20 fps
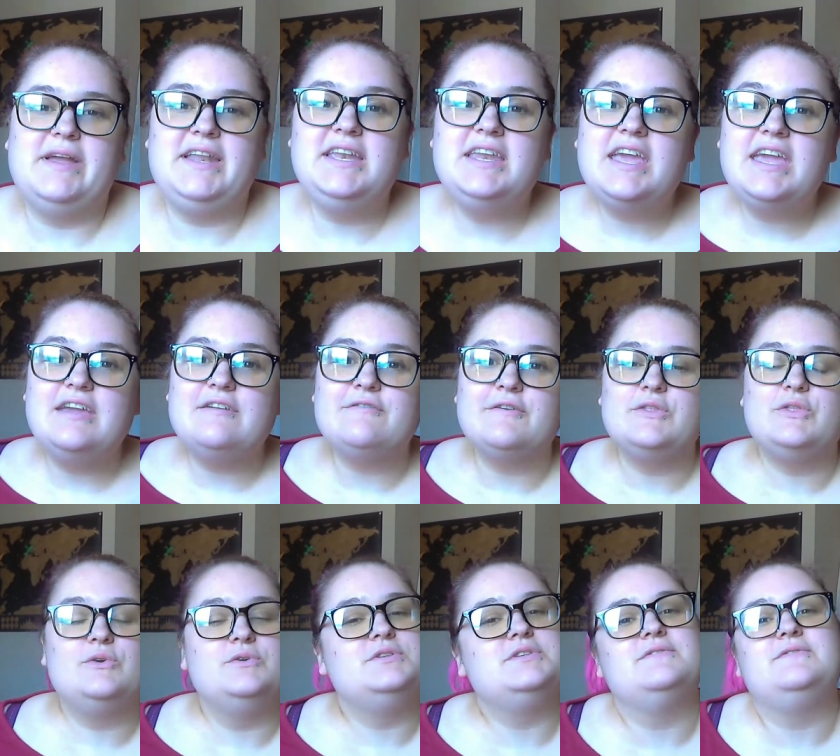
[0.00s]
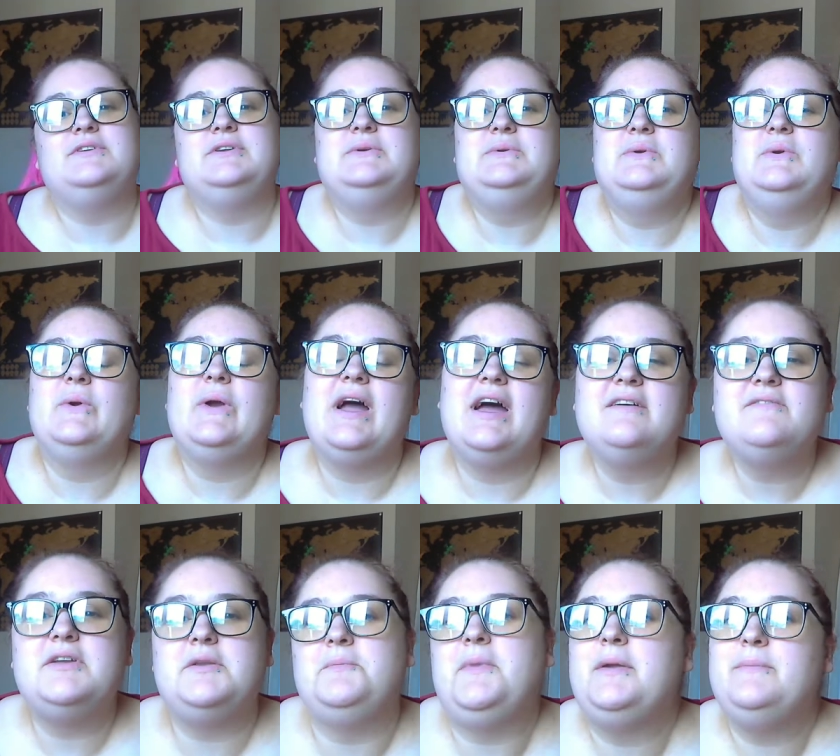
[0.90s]
Monday. For those of you who
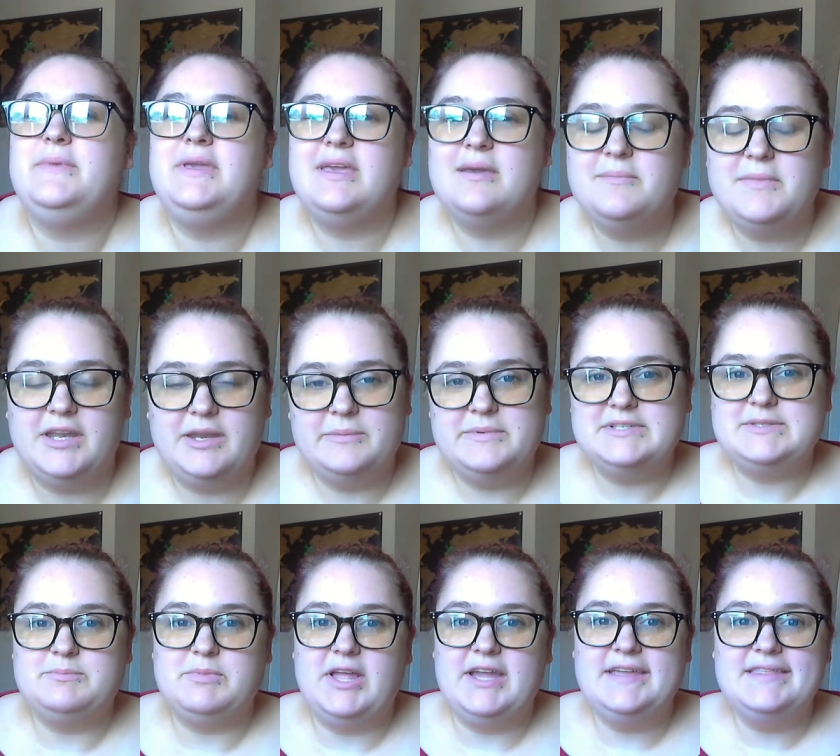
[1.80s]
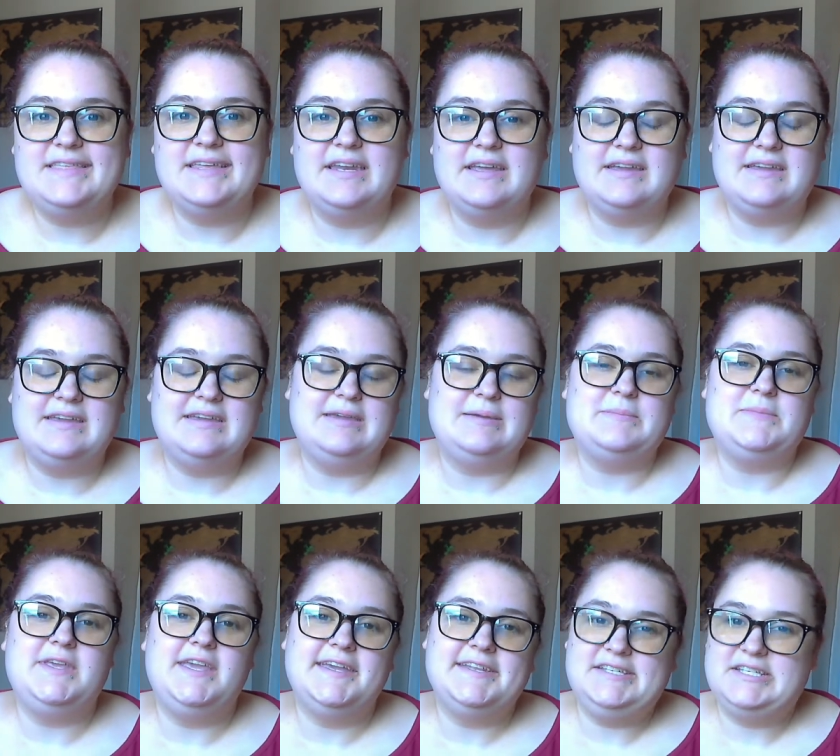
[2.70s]
haven't met me yet, my name is Blythe and I am
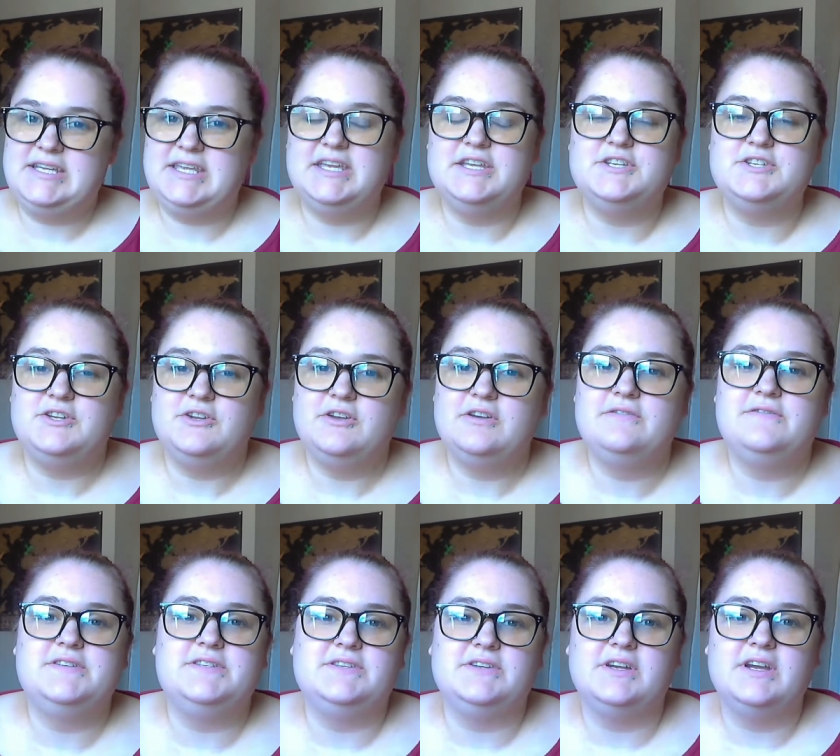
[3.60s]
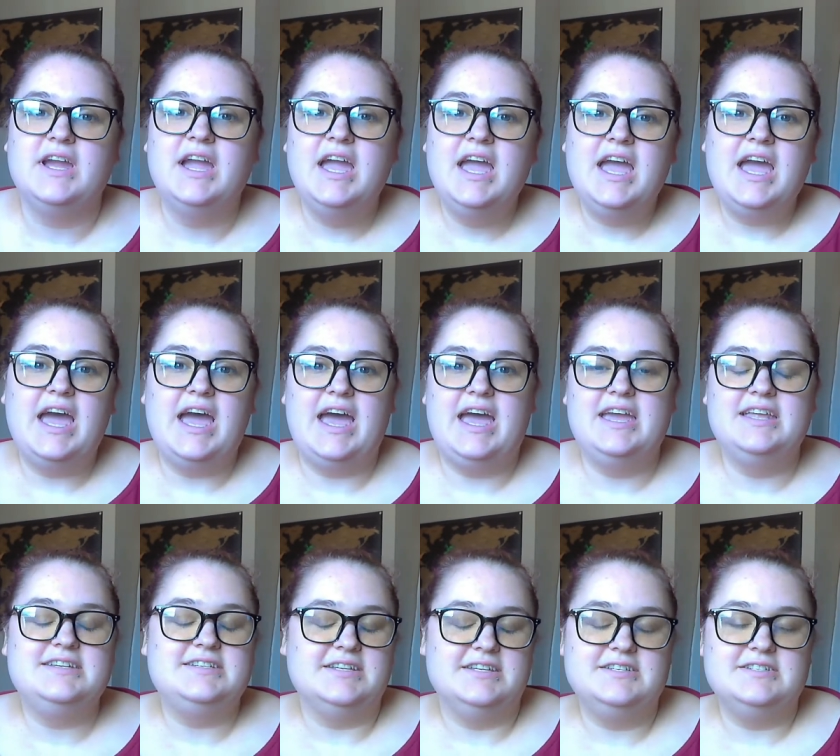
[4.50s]
the Education Officer
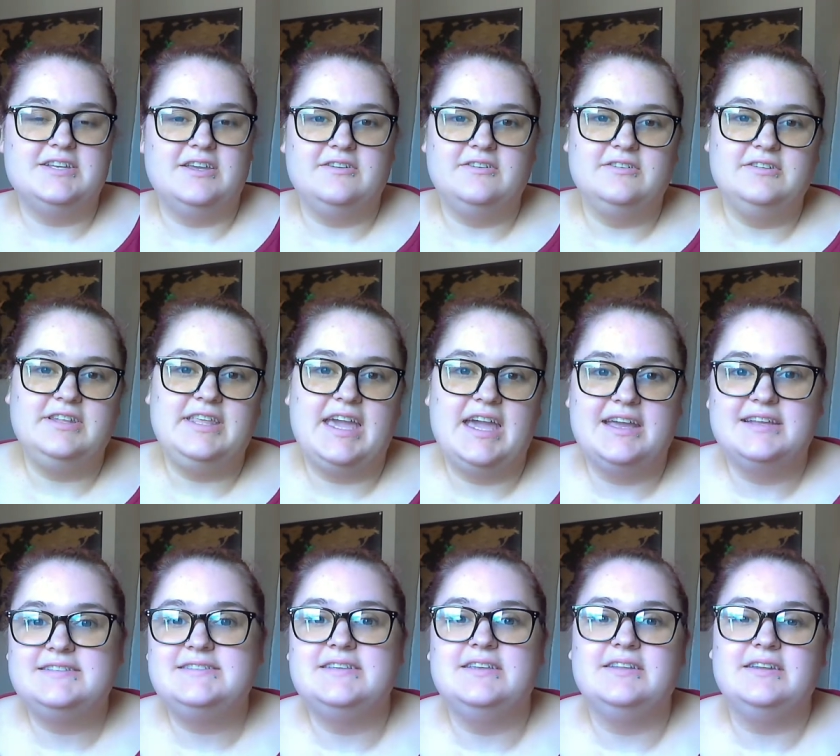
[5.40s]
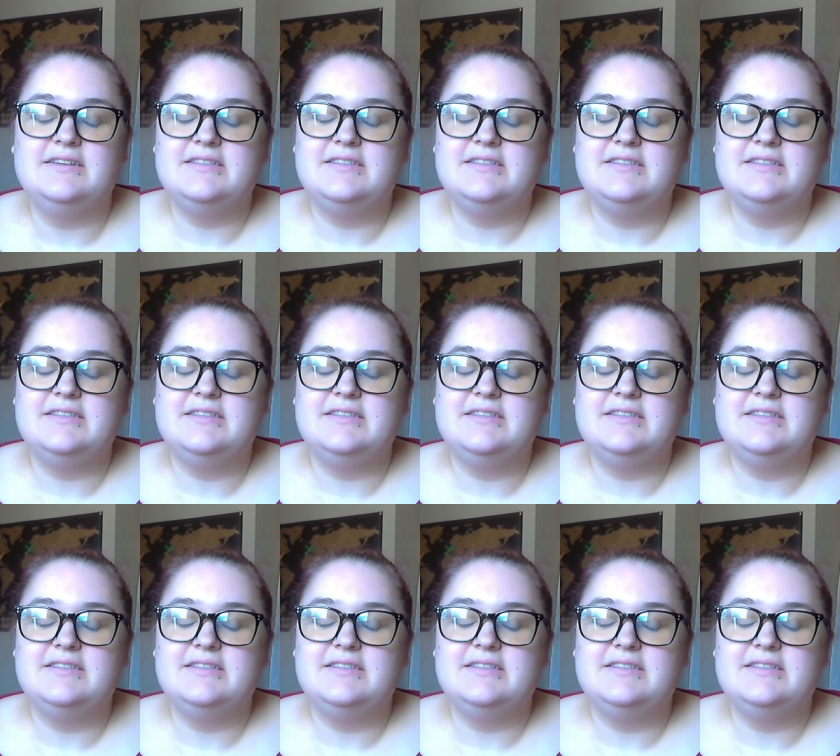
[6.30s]
at Dundonald Castle.